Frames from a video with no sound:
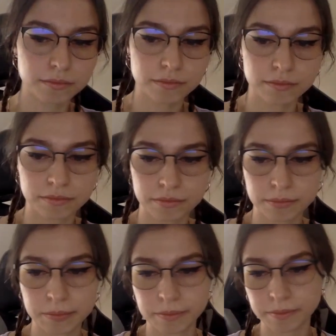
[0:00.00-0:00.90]

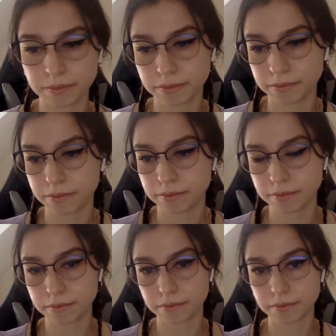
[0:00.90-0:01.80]

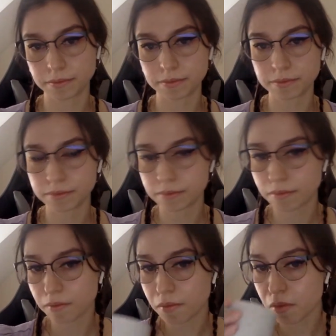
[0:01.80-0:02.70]

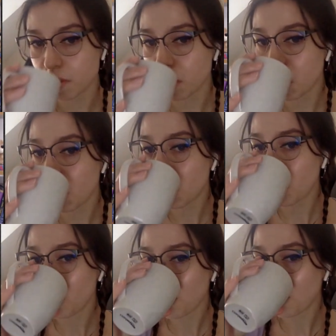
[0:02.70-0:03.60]

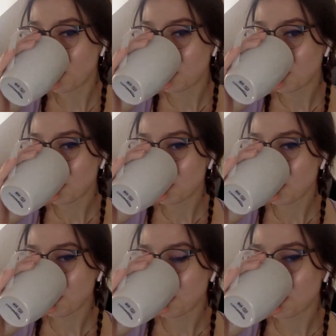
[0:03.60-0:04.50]

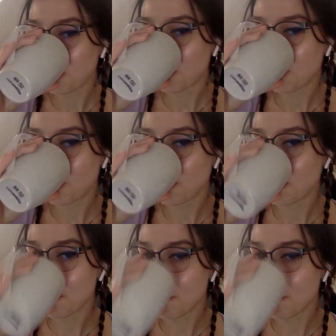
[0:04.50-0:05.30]
(not speaking)